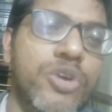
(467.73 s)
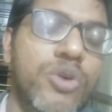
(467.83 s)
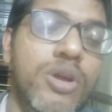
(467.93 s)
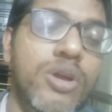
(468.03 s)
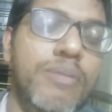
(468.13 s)

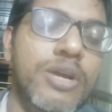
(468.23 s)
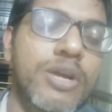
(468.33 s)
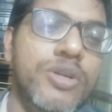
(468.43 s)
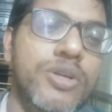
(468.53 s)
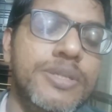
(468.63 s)
crude oil,
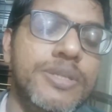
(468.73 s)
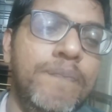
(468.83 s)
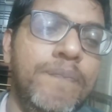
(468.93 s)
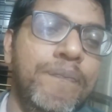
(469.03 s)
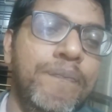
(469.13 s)
because
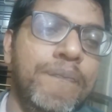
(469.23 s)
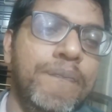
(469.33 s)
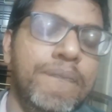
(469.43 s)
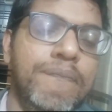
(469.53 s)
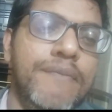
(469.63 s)

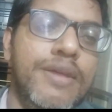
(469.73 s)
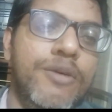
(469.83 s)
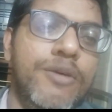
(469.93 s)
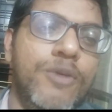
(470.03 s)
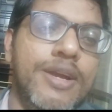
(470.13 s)

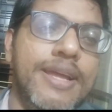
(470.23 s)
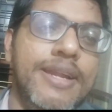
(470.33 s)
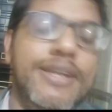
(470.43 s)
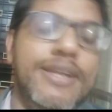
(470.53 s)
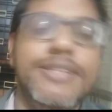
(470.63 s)
what I
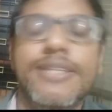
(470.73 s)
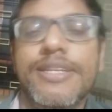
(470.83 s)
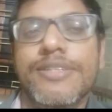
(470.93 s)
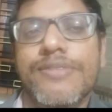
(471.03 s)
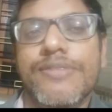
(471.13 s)
can
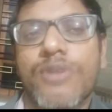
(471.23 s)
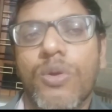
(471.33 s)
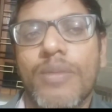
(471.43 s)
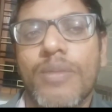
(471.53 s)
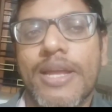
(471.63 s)
understand is if
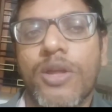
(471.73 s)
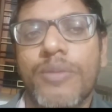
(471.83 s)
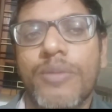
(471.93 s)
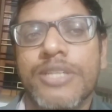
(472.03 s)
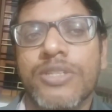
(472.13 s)
global
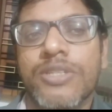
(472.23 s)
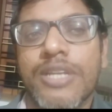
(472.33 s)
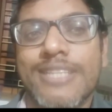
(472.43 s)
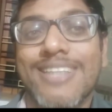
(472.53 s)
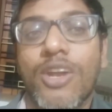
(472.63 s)
economy
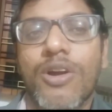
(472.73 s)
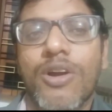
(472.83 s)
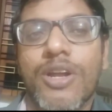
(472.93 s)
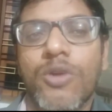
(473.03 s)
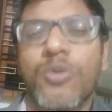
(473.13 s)
is in
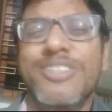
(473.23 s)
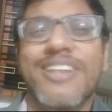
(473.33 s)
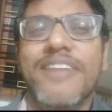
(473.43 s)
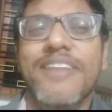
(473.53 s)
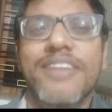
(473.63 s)
lockdown, who
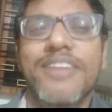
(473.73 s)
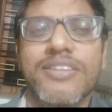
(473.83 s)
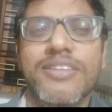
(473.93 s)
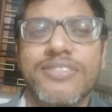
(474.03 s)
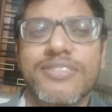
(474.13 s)
is driving
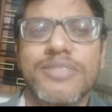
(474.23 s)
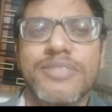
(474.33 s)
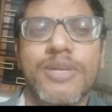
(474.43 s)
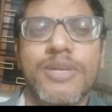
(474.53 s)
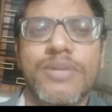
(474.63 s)
cars?
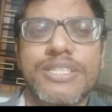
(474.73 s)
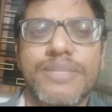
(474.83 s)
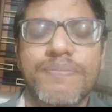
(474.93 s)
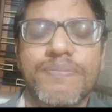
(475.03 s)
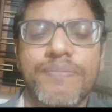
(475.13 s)
That's my
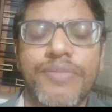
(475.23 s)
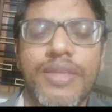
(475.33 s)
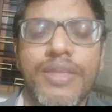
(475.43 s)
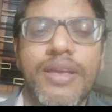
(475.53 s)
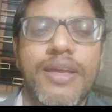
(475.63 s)
question.
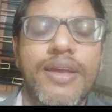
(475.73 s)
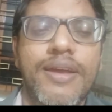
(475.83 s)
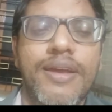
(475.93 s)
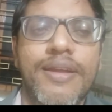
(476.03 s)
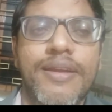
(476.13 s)

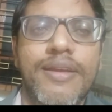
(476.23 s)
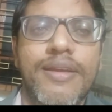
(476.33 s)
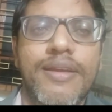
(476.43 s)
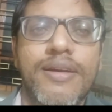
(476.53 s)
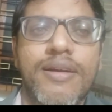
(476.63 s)

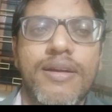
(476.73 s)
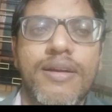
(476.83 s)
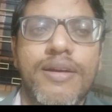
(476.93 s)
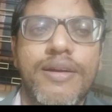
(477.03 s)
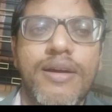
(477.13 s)
And
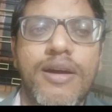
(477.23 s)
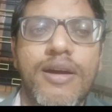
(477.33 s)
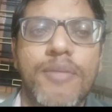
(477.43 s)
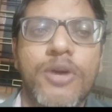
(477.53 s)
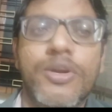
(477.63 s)

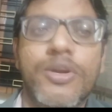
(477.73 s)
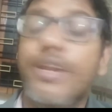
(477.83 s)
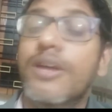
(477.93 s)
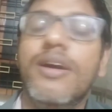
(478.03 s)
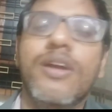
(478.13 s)

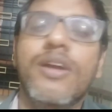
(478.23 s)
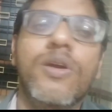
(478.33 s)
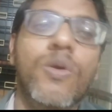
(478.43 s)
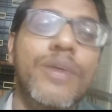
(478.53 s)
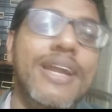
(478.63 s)
about
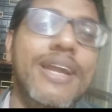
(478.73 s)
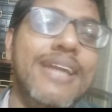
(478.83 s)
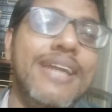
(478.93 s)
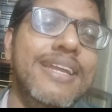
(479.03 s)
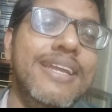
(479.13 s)

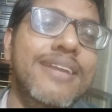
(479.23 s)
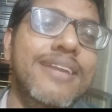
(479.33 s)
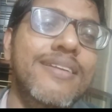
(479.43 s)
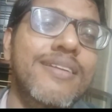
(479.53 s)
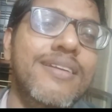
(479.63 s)

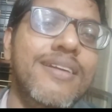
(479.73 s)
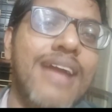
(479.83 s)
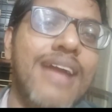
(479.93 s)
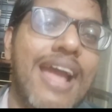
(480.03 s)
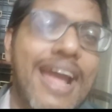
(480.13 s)
COVID-19
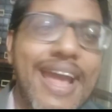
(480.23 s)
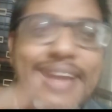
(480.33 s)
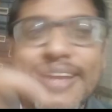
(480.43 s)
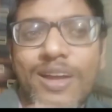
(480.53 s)
and the